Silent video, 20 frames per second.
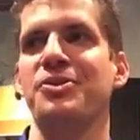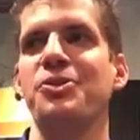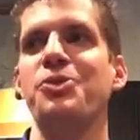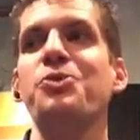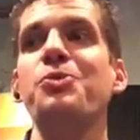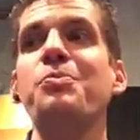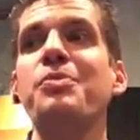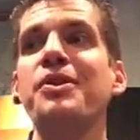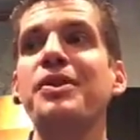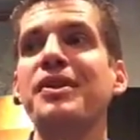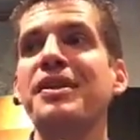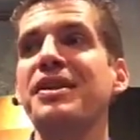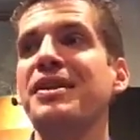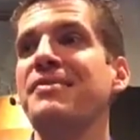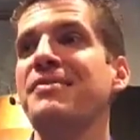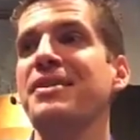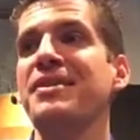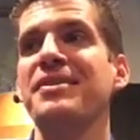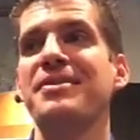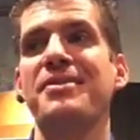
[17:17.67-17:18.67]
You believe
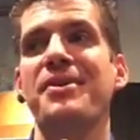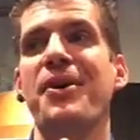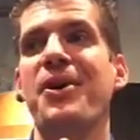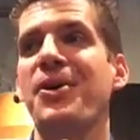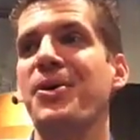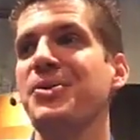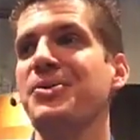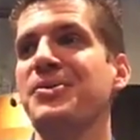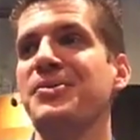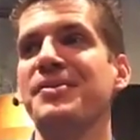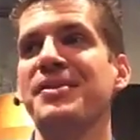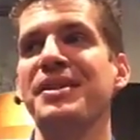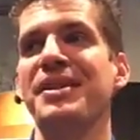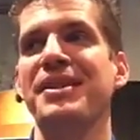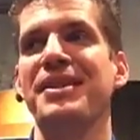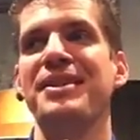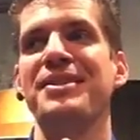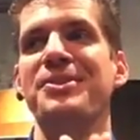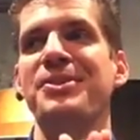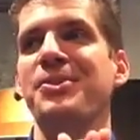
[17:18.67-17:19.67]
he's all you need.
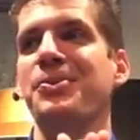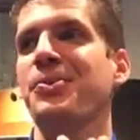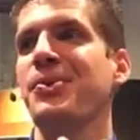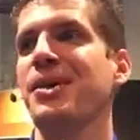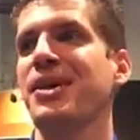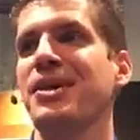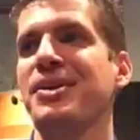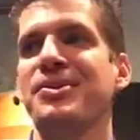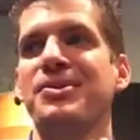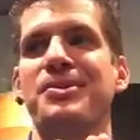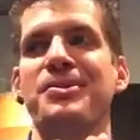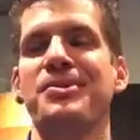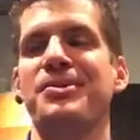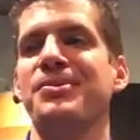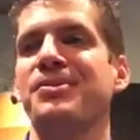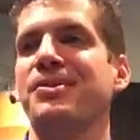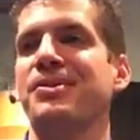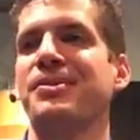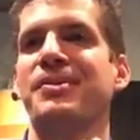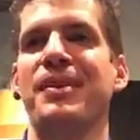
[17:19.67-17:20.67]
He's your way, your
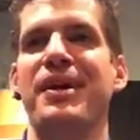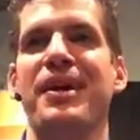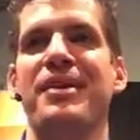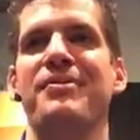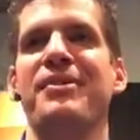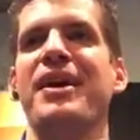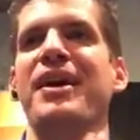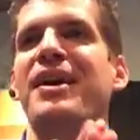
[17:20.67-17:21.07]
truth, your life.